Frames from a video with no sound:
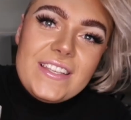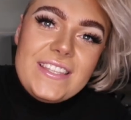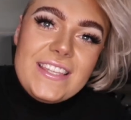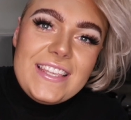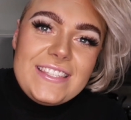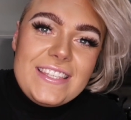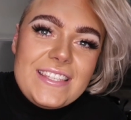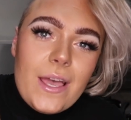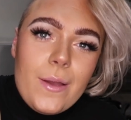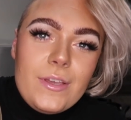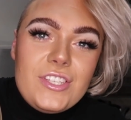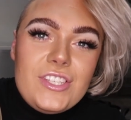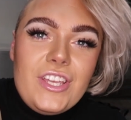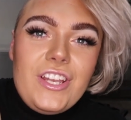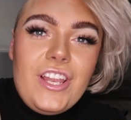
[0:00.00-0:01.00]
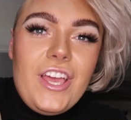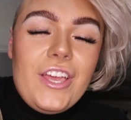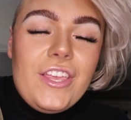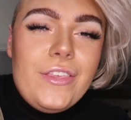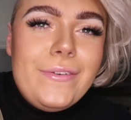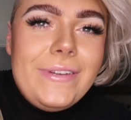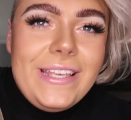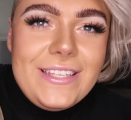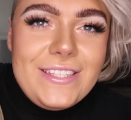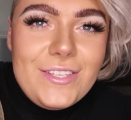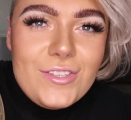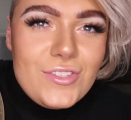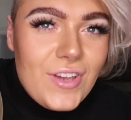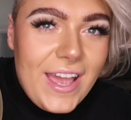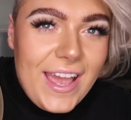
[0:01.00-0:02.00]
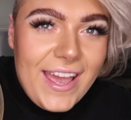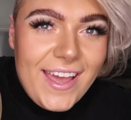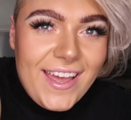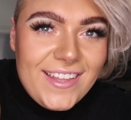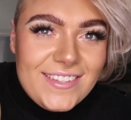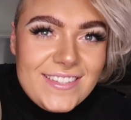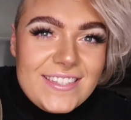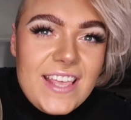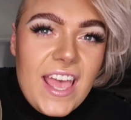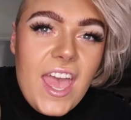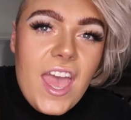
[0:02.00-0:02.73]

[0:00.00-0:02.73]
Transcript: So this is how it should look. You'll need to use your hands.